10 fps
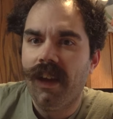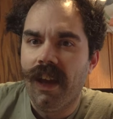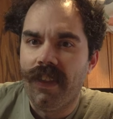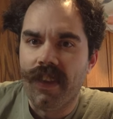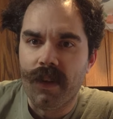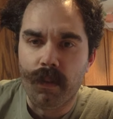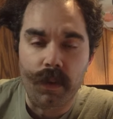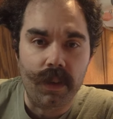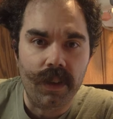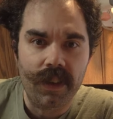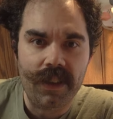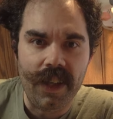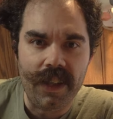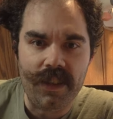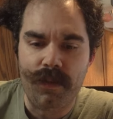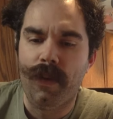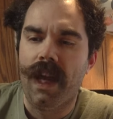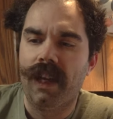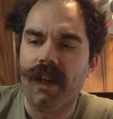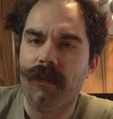and then we'll take this
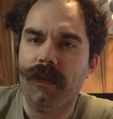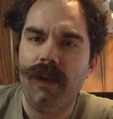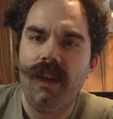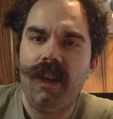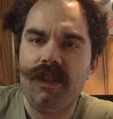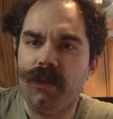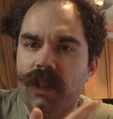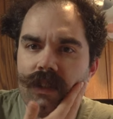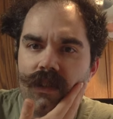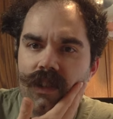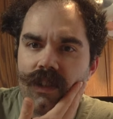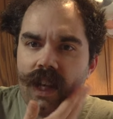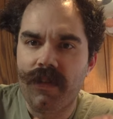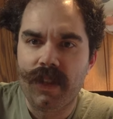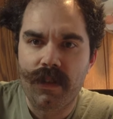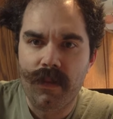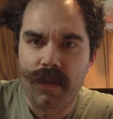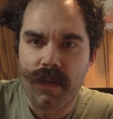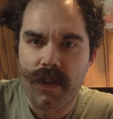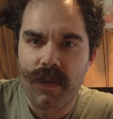back up so we can do the shaving cream
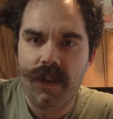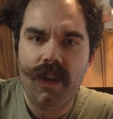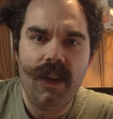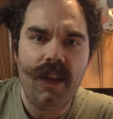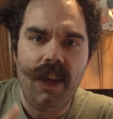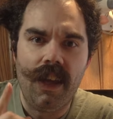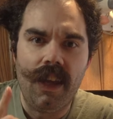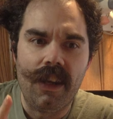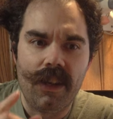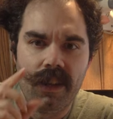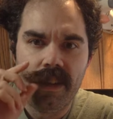review and